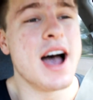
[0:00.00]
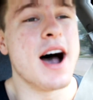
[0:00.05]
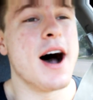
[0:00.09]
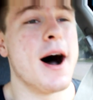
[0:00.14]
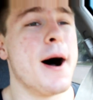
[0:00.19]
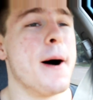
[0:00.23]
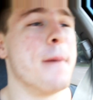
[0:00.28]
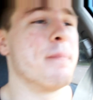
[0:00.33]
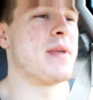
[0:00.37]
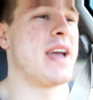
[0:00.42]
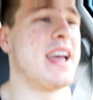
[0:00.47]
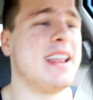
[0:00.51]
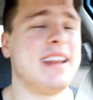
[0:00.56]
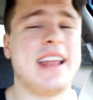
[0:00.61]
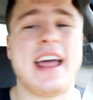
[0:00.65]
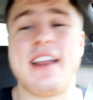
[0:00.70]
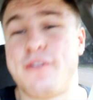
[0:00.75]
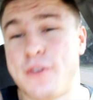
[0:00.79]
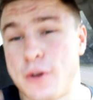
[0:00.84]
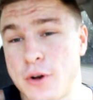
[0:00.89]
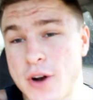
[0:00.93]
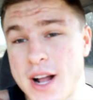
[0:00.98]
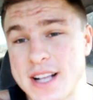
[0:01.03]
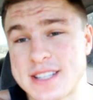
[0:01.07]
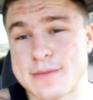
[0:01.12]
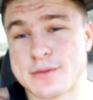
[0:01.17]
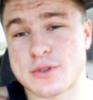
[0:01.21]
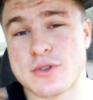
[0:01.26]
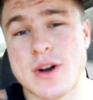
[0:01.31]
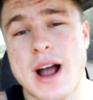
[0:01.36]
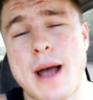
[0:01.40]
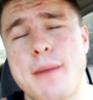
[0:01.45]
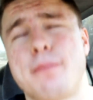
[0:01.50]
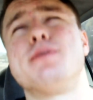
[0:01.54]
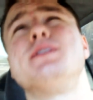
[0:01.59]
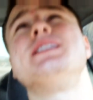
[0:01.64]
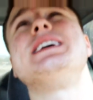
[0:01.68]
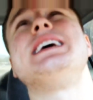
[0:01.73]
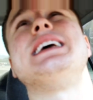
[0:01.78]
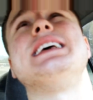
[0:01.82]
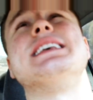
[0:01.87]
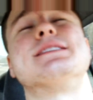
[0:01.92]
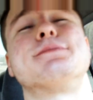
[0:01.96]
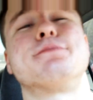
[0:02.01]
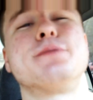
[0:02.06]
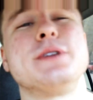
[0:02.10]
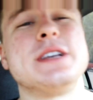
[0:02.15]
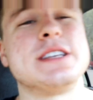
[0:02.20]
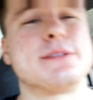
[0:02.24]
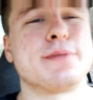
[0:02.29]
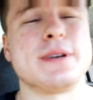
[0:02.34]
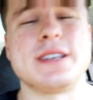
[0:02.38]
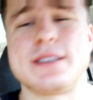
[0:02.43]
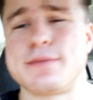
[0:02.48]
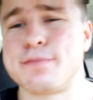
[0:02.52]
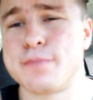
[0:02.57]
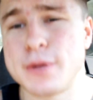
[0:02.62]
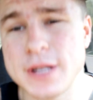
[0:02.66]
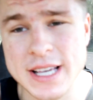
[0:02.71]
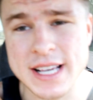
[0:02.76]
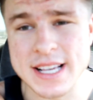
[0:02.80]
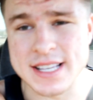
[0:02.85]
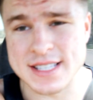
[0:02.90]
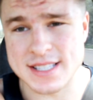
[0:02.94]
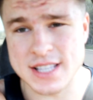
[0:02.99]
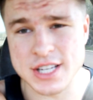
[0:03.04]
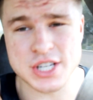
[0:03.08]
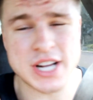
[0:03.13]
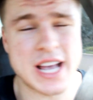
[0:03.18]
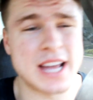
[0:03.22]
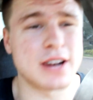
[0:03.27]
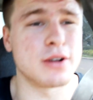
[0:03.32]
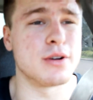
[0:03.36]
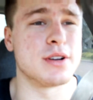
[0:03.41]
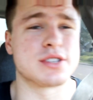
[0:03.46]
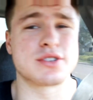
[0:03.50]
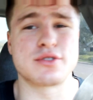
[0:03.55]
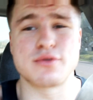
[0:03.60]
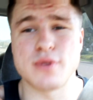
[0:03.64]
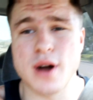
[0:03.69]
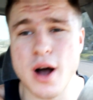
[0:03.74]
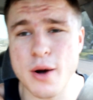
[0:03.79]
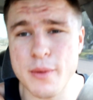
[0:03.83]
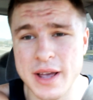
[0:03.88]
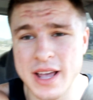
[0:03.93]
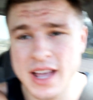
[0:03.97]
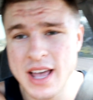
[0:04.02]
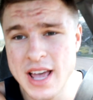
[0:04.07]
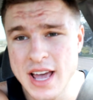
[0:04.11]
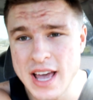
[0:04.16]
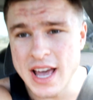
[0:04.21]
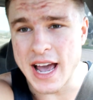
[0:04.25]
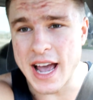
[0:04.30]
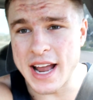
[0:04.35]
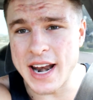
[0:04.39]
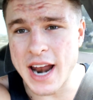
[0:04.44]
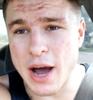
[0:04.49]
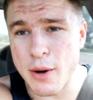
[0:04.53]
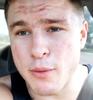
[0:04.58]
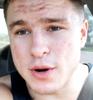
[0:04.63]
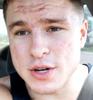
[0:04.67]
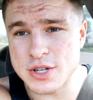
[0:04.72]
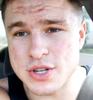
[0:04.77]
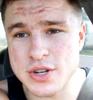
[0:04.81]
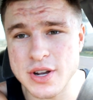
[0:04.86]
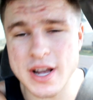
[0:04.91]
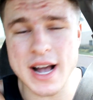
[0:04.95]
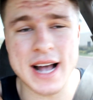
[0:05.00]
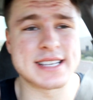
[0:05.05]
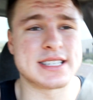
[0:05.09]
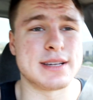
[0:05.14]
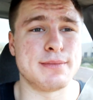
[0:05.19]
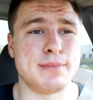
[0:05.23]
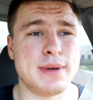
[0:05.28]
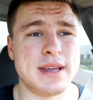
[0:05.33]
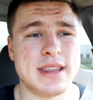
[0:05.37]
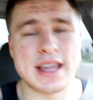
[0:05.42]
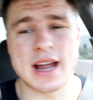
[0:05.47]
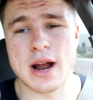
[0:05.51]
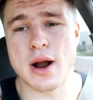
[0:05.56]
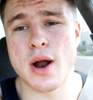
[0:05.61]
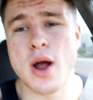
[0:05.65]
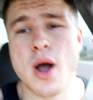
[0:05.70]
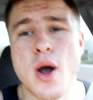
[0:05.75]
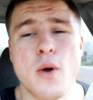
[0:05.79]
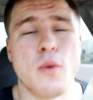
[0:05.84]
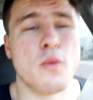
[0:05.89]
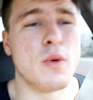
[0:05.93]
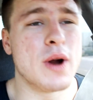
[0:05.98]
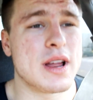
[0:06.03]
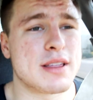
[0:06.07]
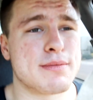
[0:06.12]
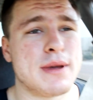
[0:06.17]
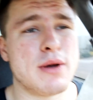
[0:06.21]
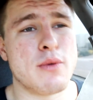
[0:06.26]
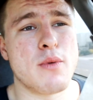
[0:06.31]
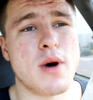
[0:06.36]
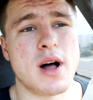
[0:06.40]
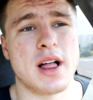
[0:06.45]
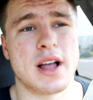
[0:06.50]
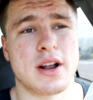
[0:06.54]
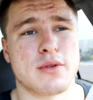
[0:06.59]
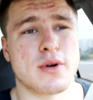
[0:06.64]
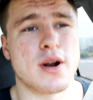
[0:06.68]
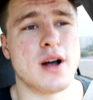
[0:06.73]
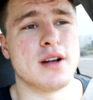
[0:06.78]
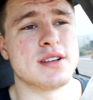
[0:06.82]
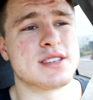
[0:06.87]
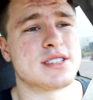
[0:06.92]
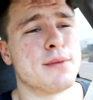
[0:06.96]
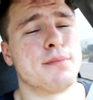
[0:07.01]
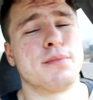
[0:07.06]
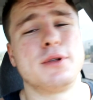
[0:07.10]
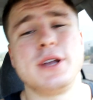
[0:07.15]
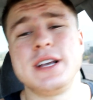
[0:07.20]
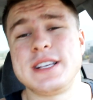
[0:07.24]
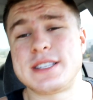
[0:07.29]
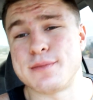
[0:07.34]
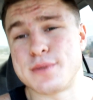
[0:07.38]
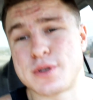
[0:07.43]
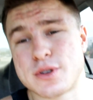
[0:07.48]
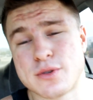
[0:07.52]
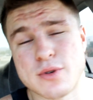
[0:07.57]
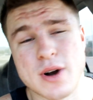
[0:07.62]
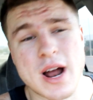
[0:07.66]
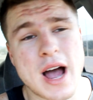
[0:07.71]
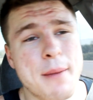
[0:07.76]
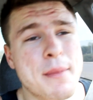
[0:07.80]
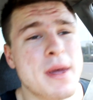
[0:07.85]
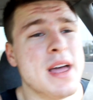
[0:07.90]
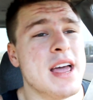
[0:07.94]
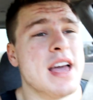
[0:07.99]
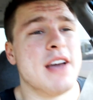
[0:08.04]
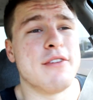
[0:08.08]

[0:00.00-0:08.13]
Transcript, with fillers: Um, and, and if you're not subscribed, please, please, please, please. The channel is growing and I want you guys to be there with me while it grows, so please subscribe.